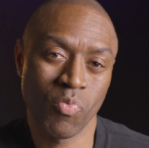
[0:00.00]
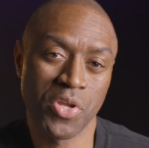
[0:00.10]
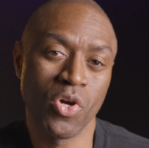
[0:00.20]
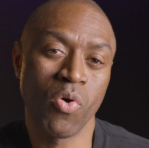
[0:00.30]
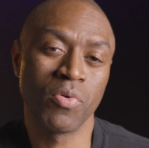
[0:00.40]

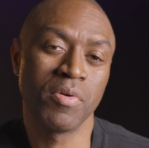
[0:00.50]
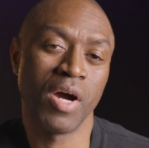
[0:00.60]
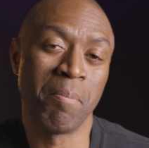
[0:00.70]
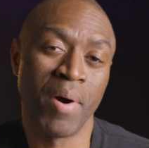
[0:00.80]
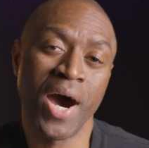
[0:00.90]
We don't
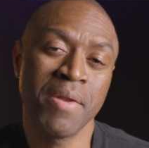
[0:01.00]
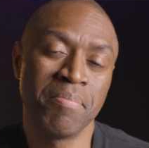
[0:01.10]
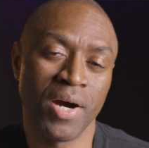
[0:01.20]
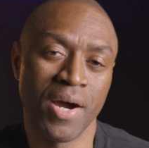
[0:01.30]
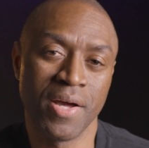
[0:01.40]

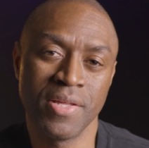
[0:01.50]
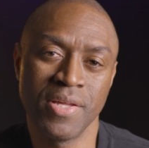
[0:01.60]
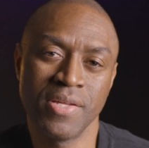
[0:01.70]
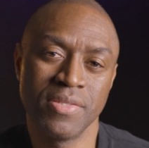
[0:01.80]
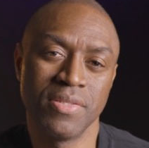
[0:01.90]
abide by
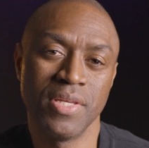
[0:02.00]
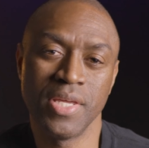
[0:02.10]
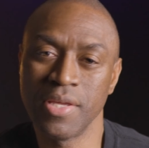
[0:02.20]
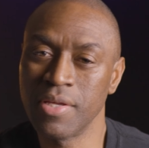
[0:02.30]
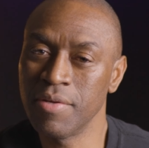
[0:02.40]

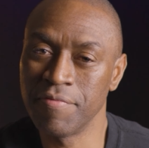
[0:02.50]
the